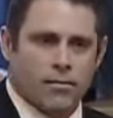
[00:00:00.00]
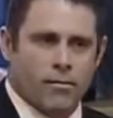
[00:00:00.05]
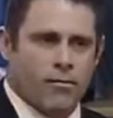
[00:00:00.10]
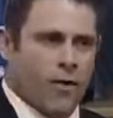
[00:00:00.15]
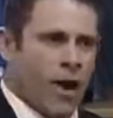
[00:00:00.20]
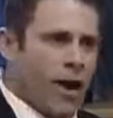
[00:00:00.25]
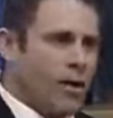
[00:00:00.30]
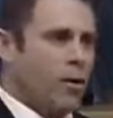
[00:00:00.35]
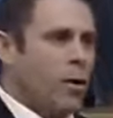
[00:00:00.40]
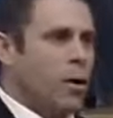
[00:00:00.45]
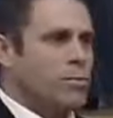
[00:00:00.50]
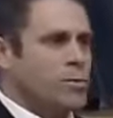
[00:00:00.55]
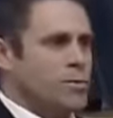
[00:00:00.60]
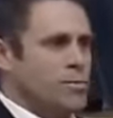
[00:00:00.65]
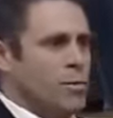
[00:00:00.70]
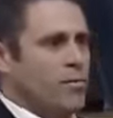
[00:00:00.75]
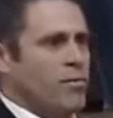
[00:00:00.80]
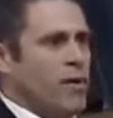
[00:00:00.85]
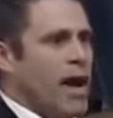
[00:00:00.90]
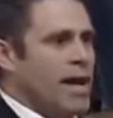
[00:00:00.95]
Firearms
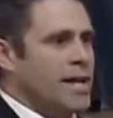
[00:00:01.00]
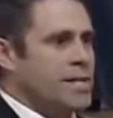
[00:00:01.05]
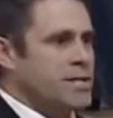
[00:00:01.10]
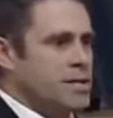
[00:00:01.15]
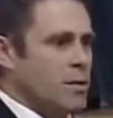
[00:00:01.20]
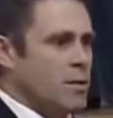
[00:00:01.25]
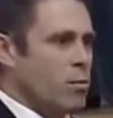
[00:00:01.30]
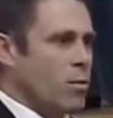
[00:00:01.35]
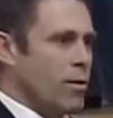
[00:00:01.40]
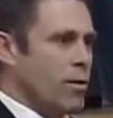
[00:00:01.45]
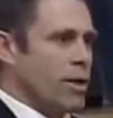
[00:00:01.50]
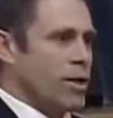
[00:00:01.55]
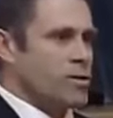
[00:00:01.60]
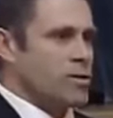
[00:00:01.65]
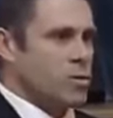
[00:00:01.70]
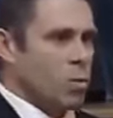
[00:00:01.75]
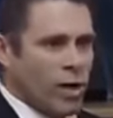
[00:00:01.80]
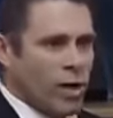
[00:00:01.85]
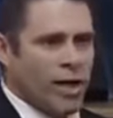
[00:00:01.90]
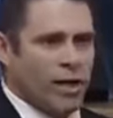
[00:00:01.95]
provide someone that
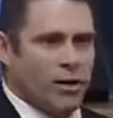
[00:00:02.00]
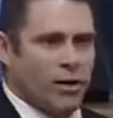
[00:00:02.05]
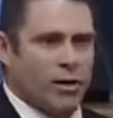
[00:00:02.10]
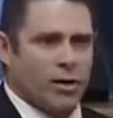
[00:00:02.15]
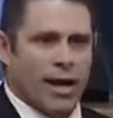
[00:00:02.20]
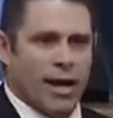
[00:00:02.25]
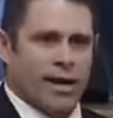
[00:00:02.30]
is weaker